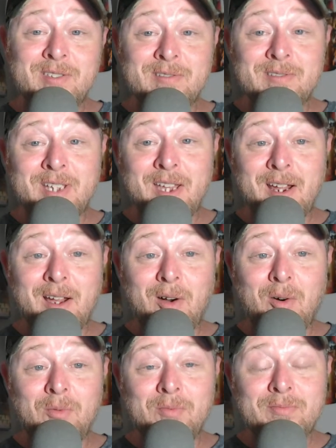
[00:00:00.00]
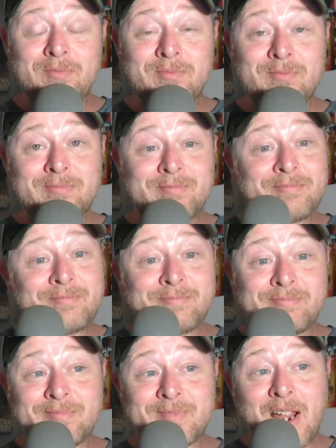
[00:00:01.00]
you know,
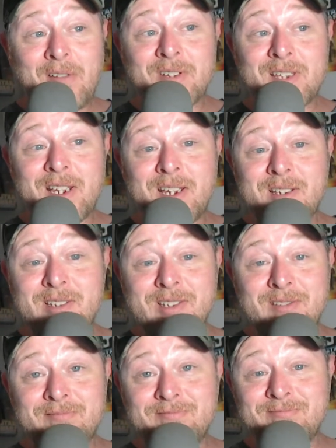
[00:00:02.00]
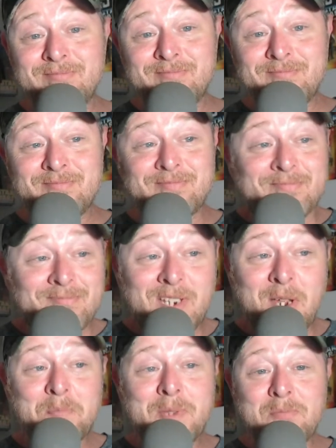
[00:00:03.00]
everything's
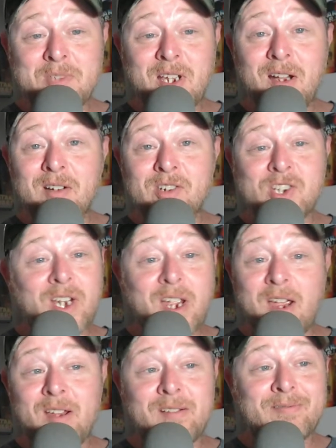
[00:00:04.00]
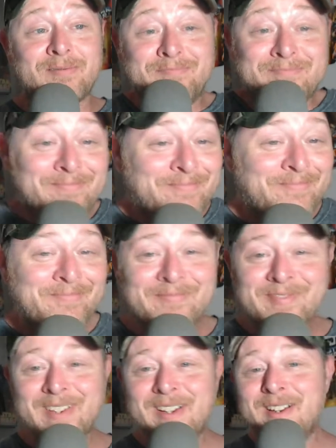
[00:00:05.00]
nipped and tucked, she can't.
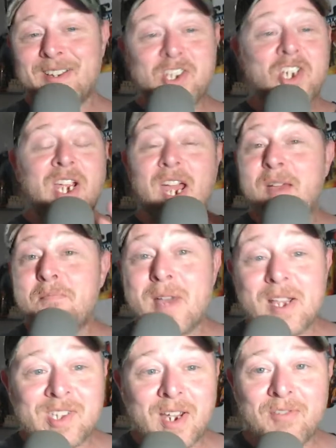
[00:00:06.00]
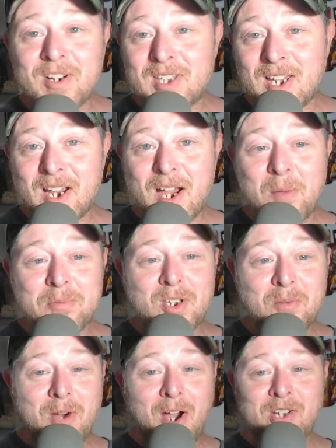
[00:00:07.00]
She can't mess everything up
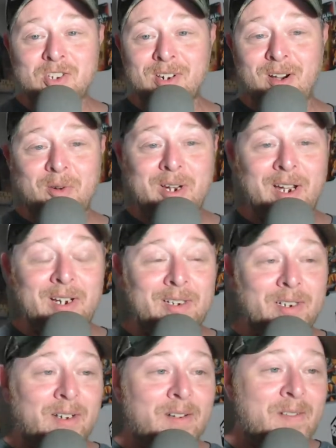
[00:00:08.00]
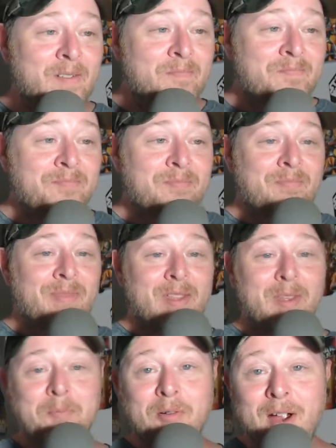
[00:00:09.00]
too much, okay?
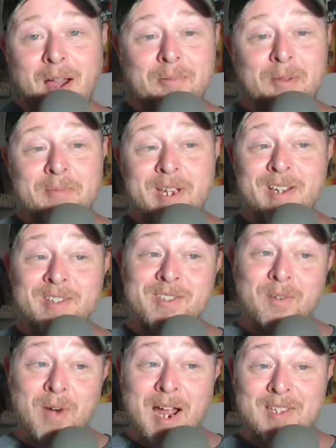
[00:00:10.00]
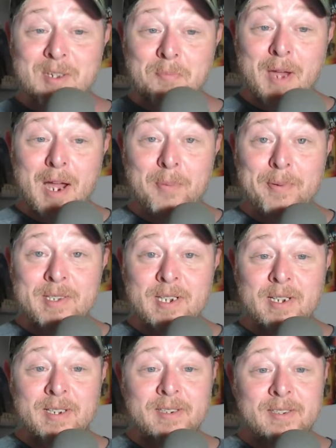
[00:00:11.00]
The problem is the rise of
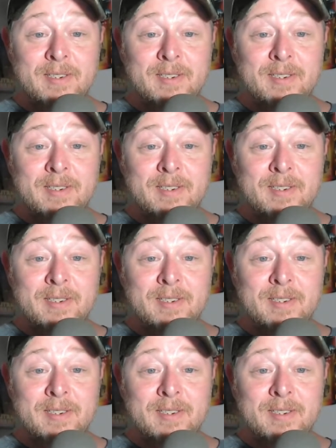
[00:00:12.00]
Palpatine.